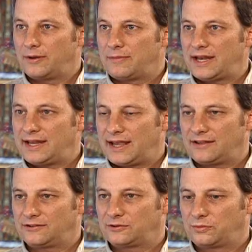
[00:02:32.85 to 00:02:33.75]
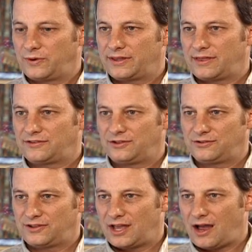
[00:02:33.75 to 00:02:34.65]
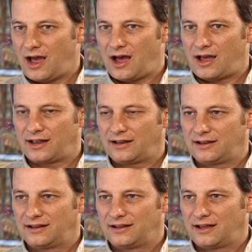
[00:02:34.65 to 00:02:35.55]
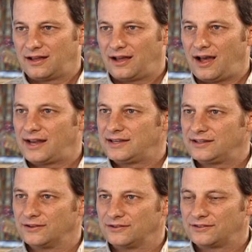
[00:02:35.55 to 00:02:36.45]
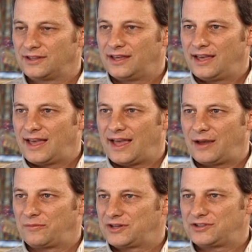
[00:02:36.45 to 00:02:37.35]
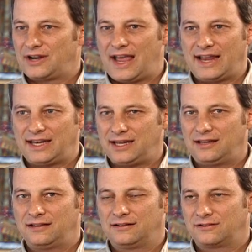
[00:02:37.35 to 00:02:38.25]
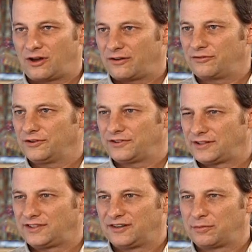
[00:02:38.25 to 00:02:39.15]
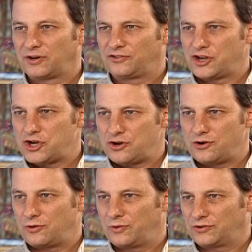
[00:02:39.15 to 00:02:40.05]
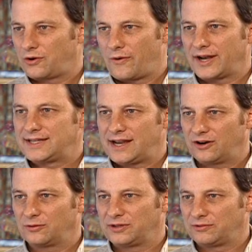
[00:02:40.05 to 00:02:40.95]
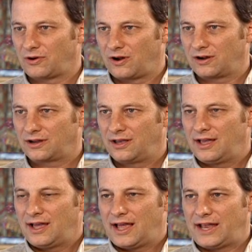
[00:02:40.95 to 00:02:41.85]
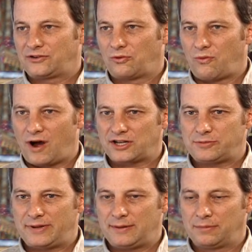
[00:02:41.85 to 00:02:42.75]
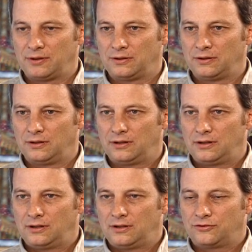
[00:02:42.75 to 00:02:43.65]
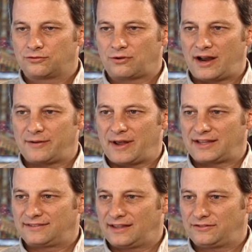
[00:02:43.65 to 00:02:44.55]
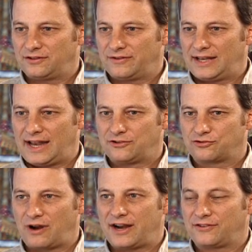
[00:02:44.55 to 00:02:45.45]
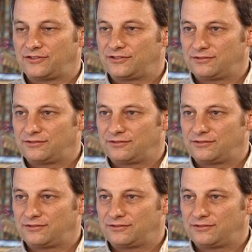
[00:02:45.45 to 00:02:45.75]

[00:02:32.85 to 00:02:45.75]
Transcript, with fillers: in many cases with, as you say, high ideals and which any thoughtful, sensitive person knew was going terribly wrong. And to watch people try to make sense of it and try to,